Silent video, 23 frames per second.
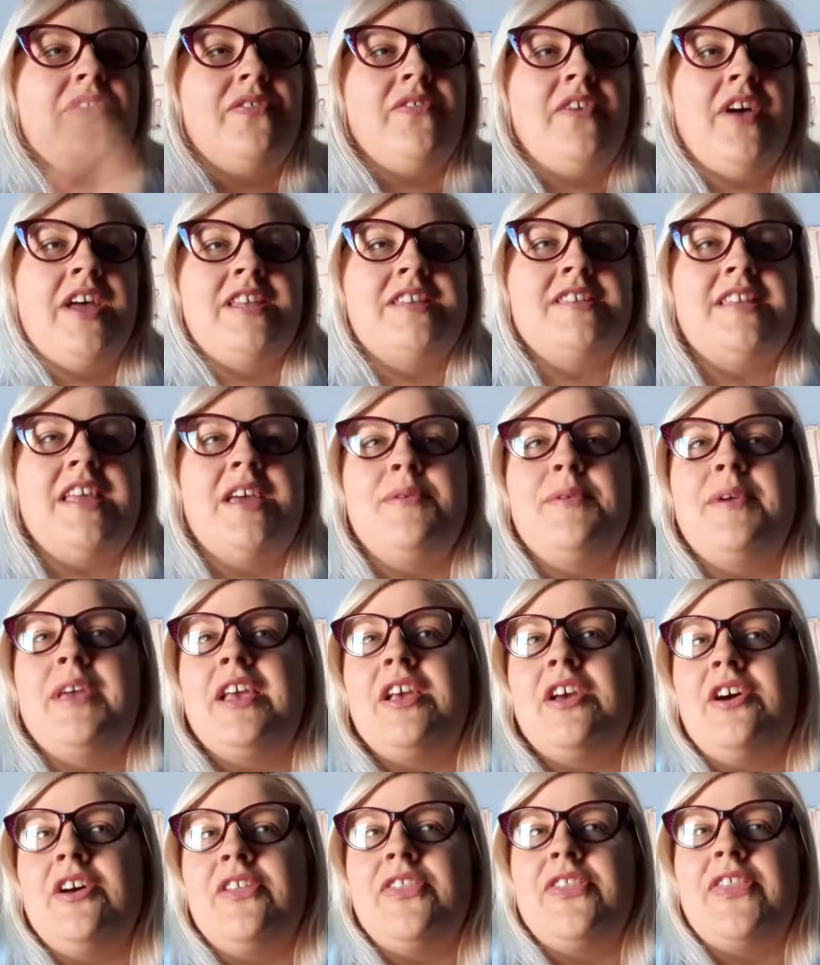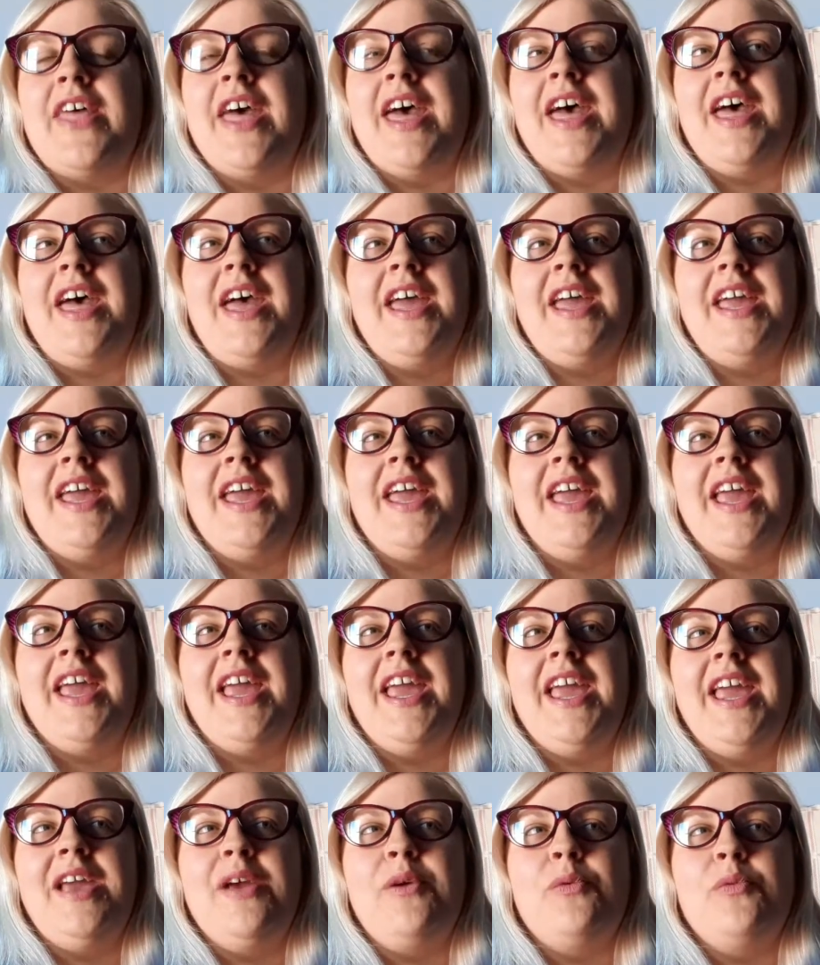first day we got there, it